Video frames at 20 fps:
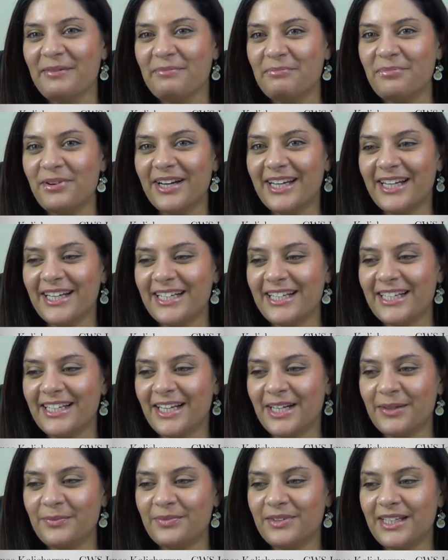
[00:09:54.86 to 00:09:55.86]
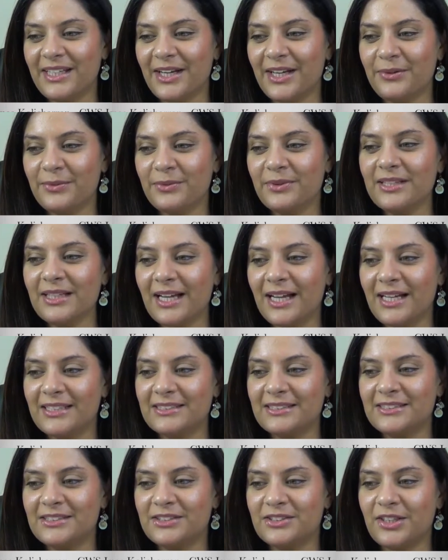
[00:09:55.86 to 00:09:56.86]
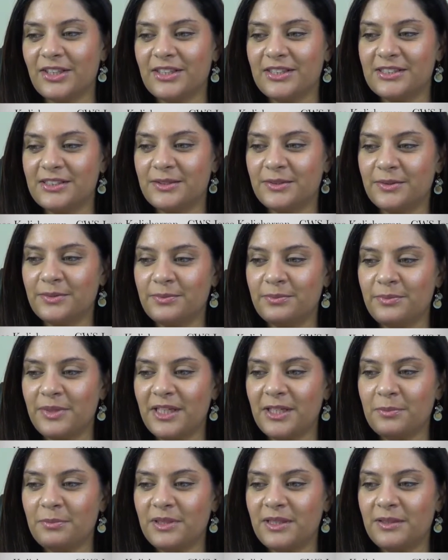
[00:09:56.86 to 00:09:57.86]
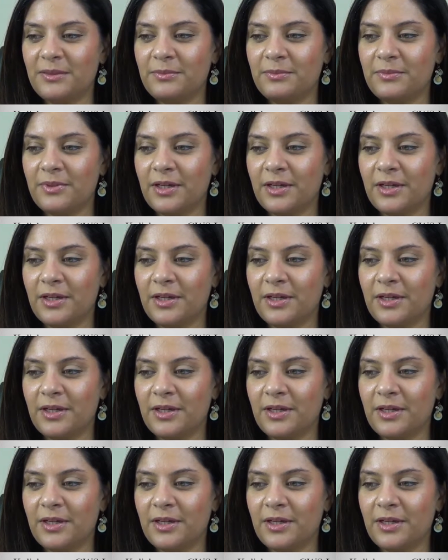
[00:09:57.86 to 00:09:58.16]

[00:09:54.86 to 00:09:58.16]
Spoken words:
But then I realized he started to make me,